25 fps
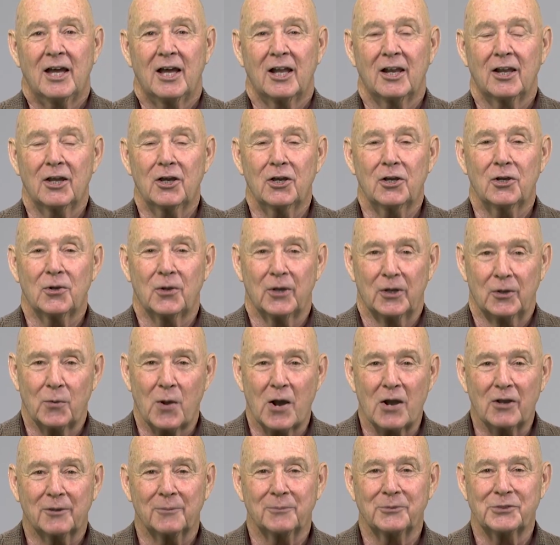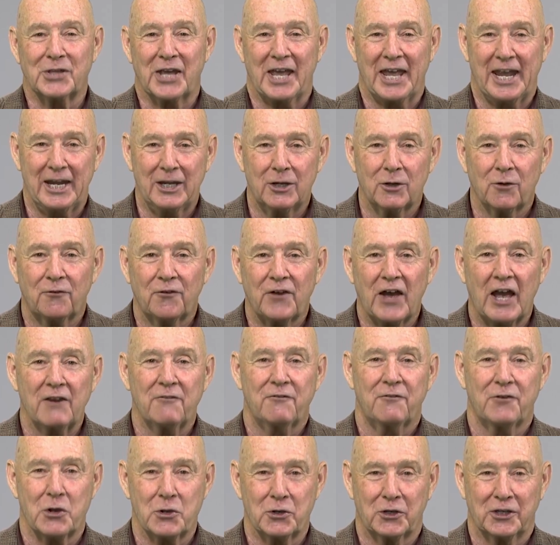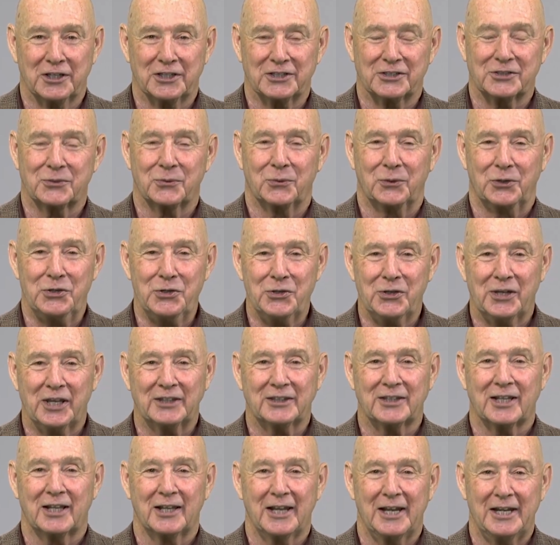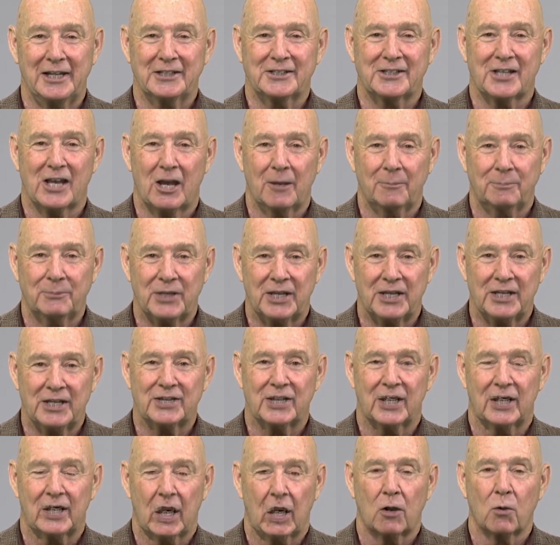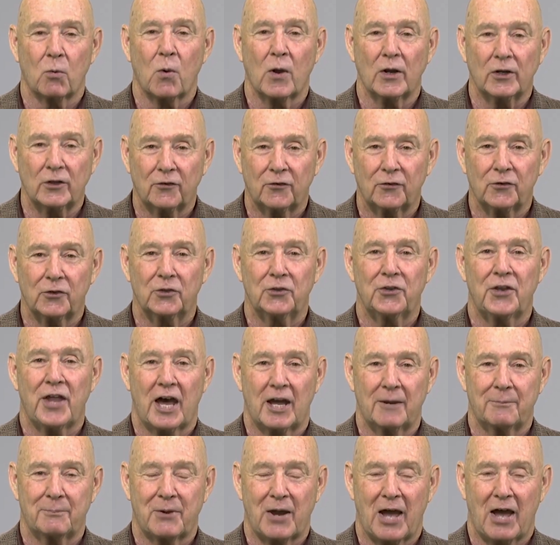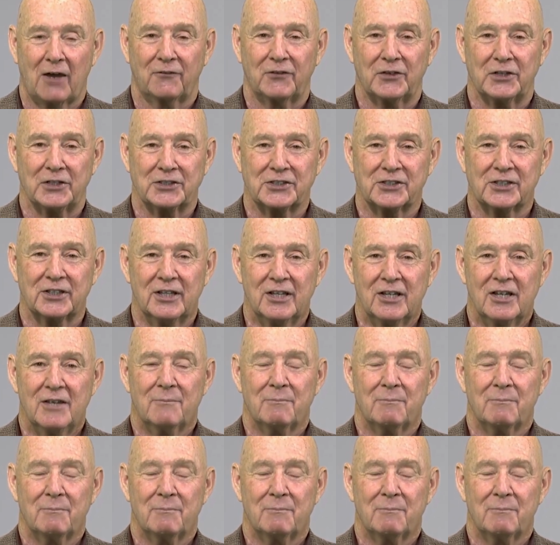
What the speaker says: Hello and welcome to 805 Focus, where you get the latest updates on our wonderful nonprofits.